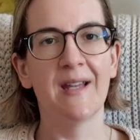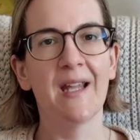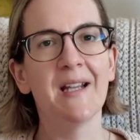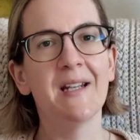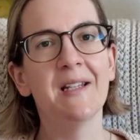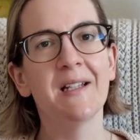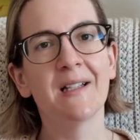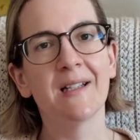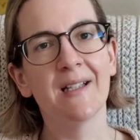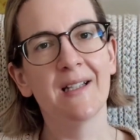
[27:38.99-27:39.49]

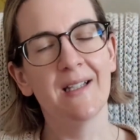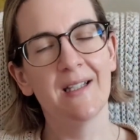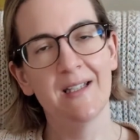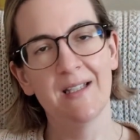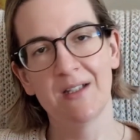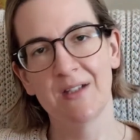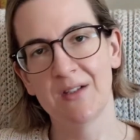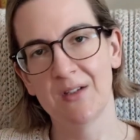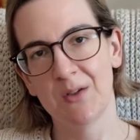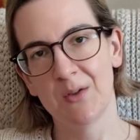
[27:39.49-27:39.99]
Technically
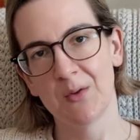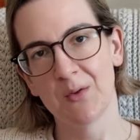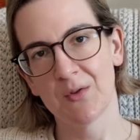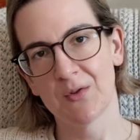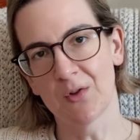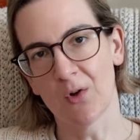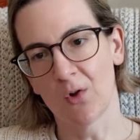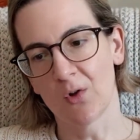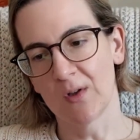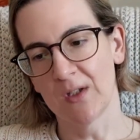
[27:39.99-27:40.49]
it
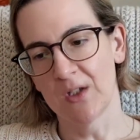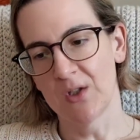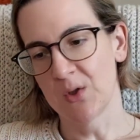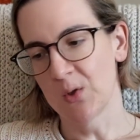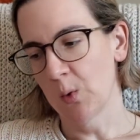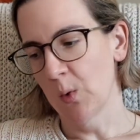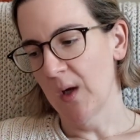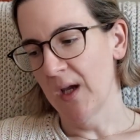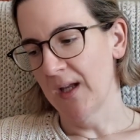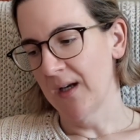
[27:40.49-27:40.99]
used only
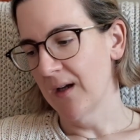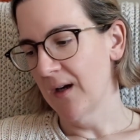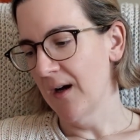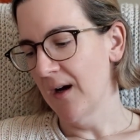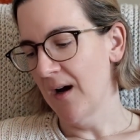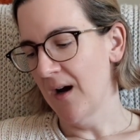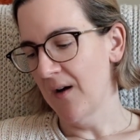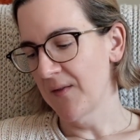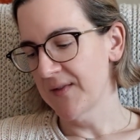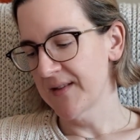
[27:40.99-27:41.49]

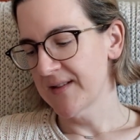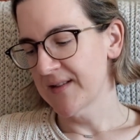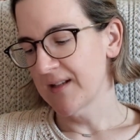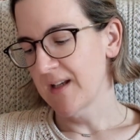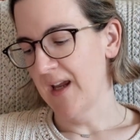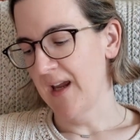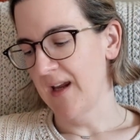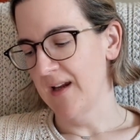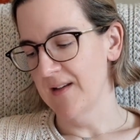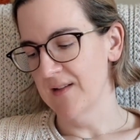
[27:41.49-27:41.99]
2.5
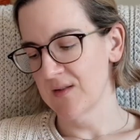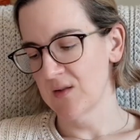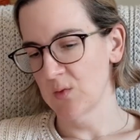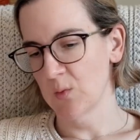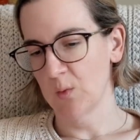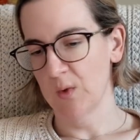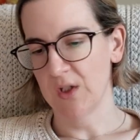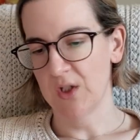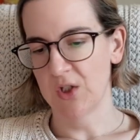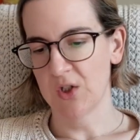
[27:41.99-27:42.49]
skeins,
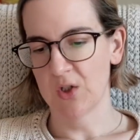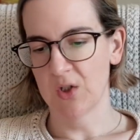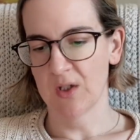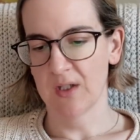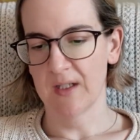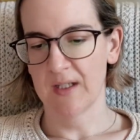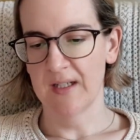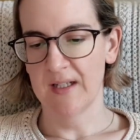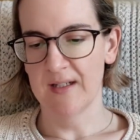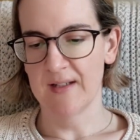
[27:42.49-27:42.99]
which
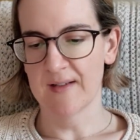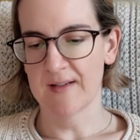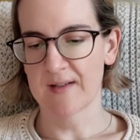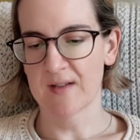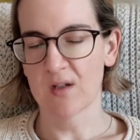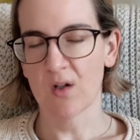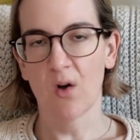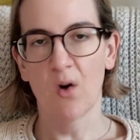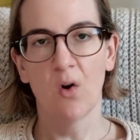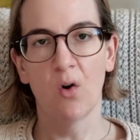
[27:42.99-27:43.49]

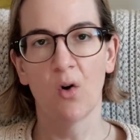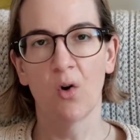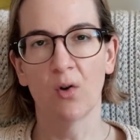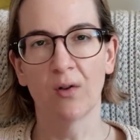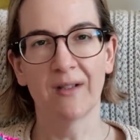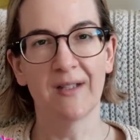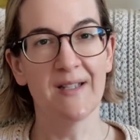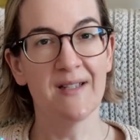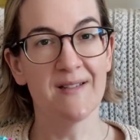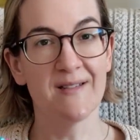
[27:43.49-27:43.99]
is
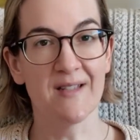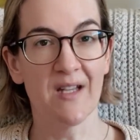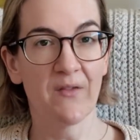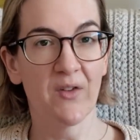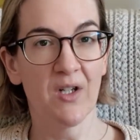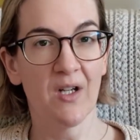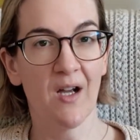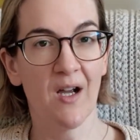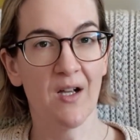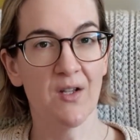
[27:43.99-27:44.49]
only
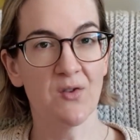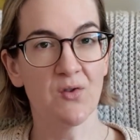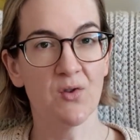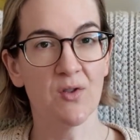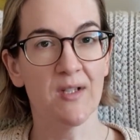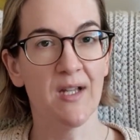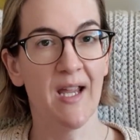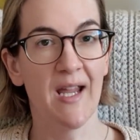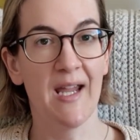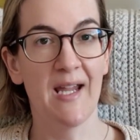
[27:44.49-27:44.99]

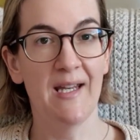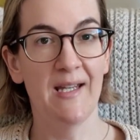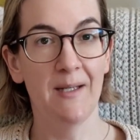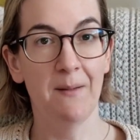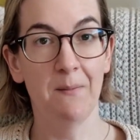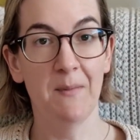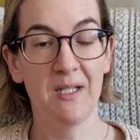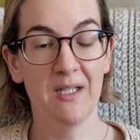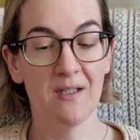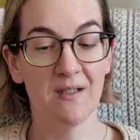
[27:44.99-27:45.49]
780
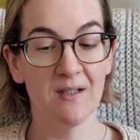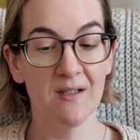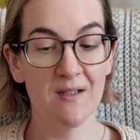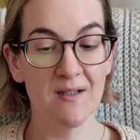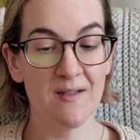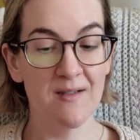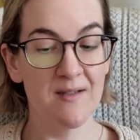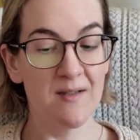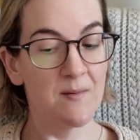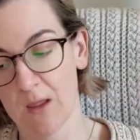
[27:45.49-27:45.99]
meters.